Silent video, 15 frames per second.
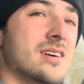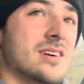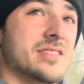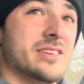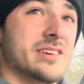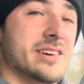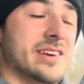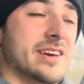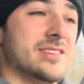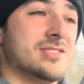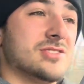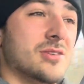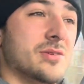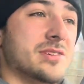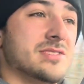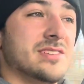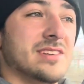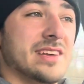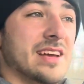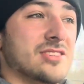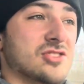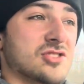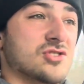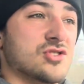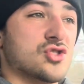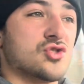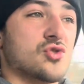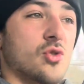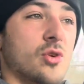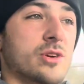Like it's so easy to get just
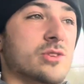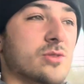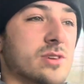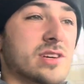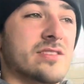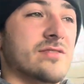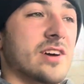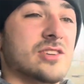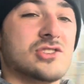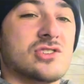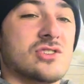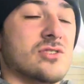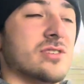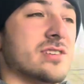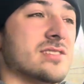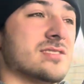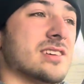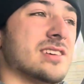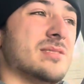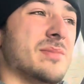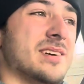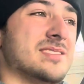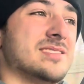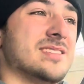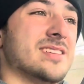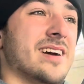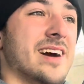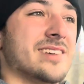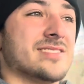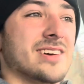destroyed doing conventional, and it's like you might see
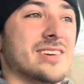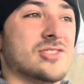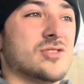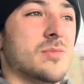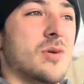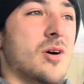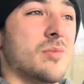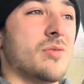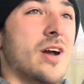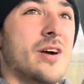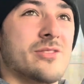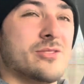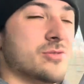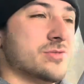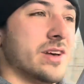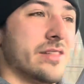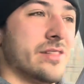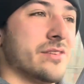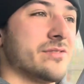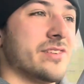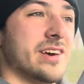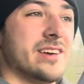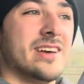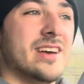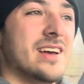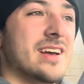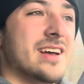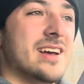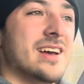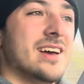guys like Jamal Brown or who deadlift like
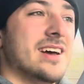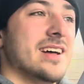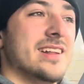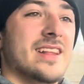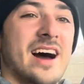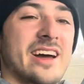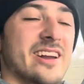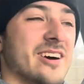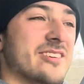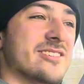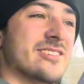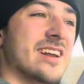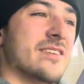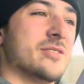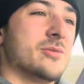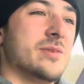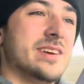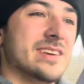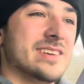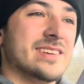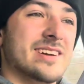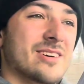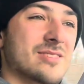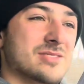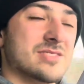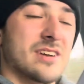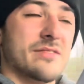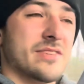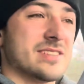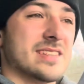900 every week, you know,
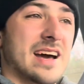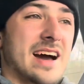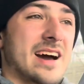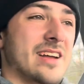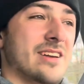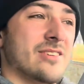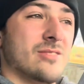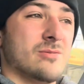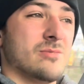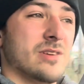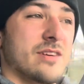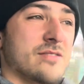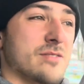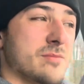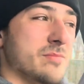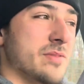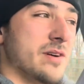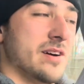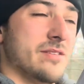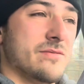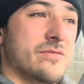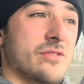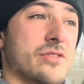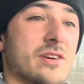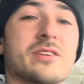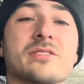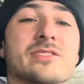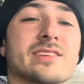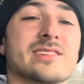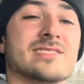stuff like that or whatever. But for
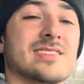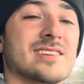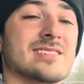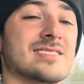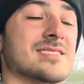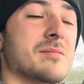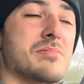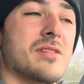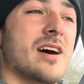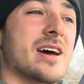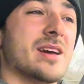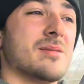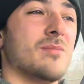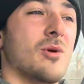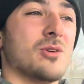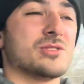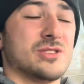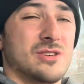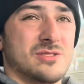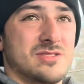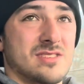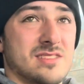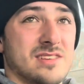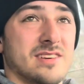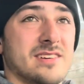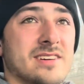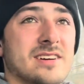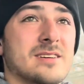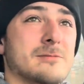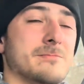this is applying more so to
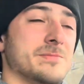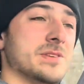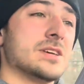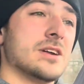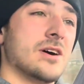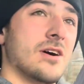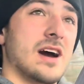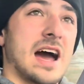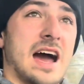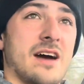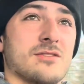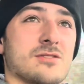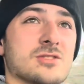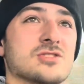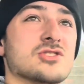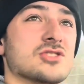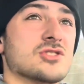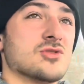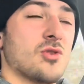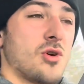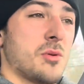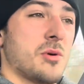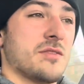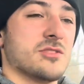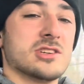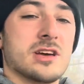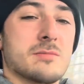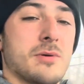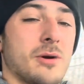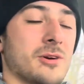the, you know, average, normal,
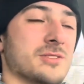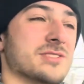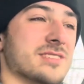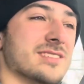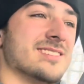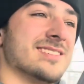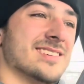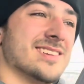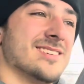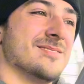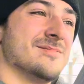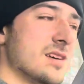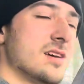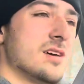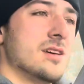everyday person, you know.